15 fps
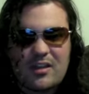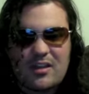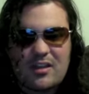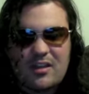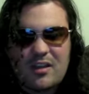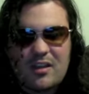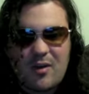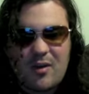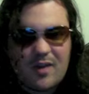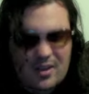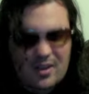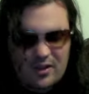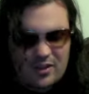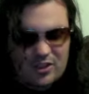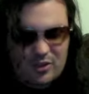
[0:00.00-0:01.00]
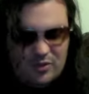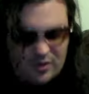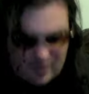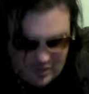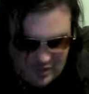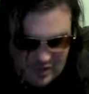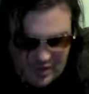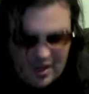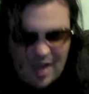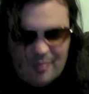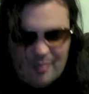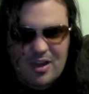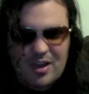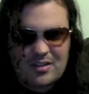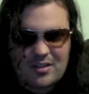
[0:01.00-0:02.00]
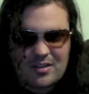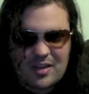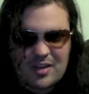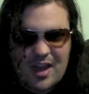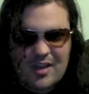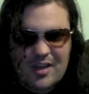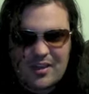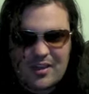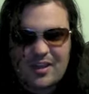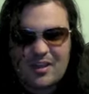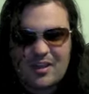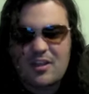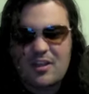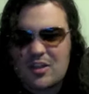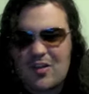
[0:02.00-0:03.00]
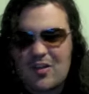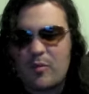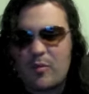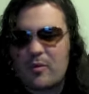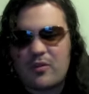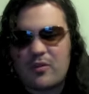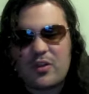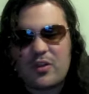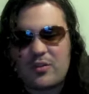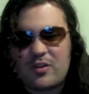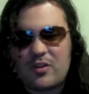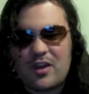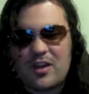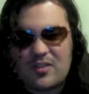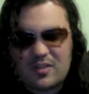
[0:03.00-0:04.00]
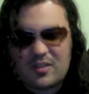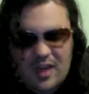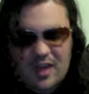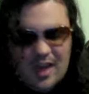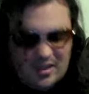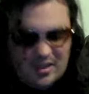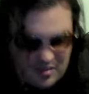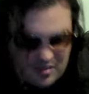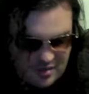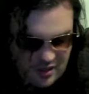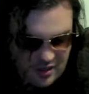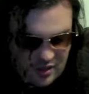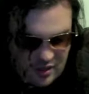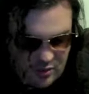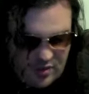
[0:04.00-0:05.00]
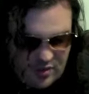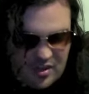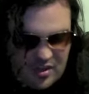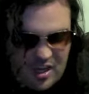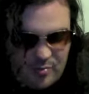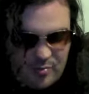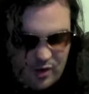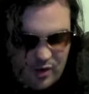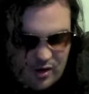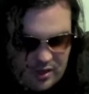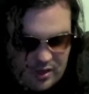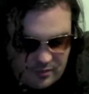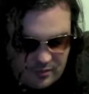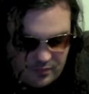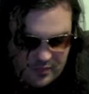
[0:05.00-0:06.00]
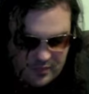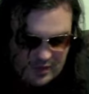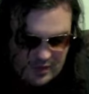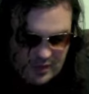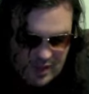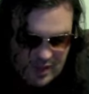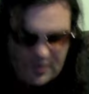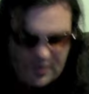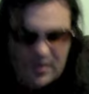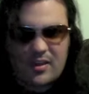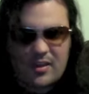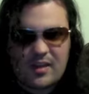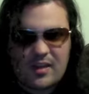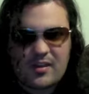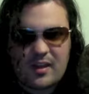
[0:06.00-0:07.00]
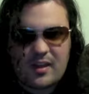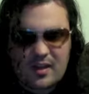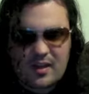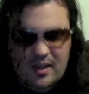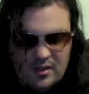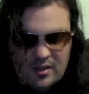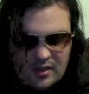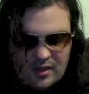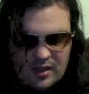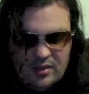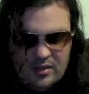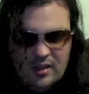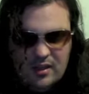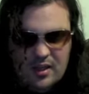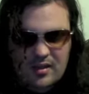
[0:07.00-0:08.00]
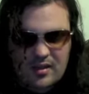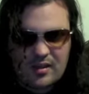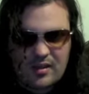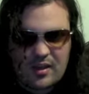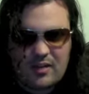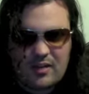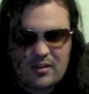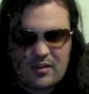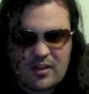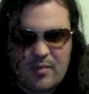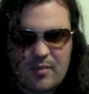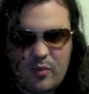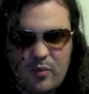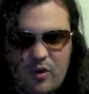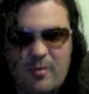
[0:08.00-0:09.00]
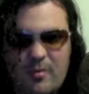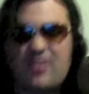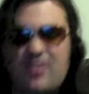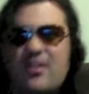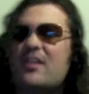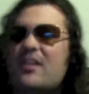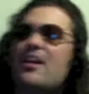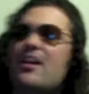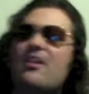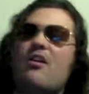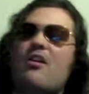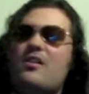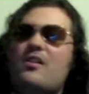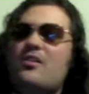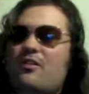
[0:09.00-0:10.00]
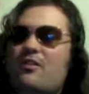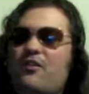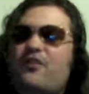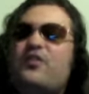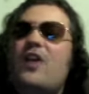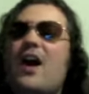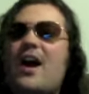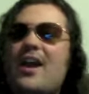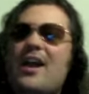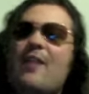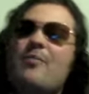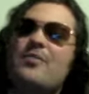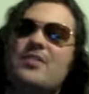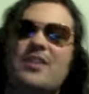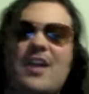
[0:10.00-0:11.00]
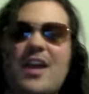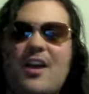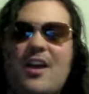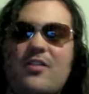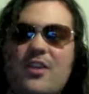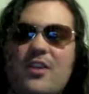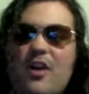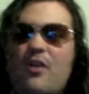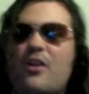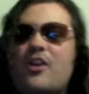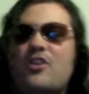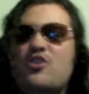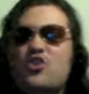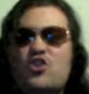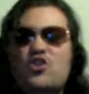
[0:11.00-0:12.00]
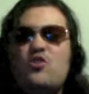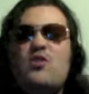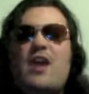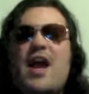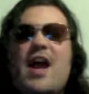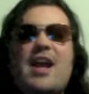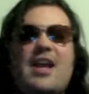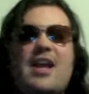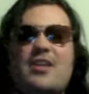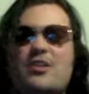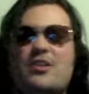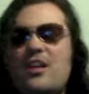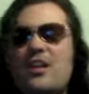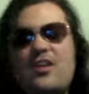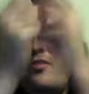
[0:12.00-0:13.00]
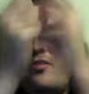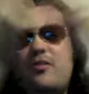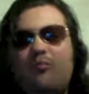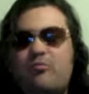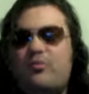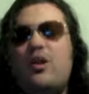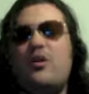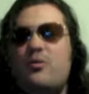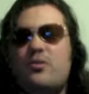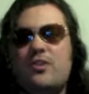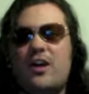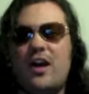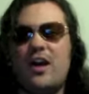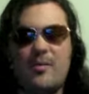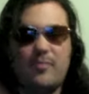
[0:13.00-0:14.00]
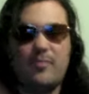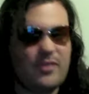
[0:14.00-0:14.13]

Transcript: okay, it shows like this cop talking to these guys, like, do you have a permit for those guns? And the guy just uses a skateboard and hits his end, kicks his end of the skateboard, makes the car instantly fly up into the air, and they all shoot at it, and instantly blows up.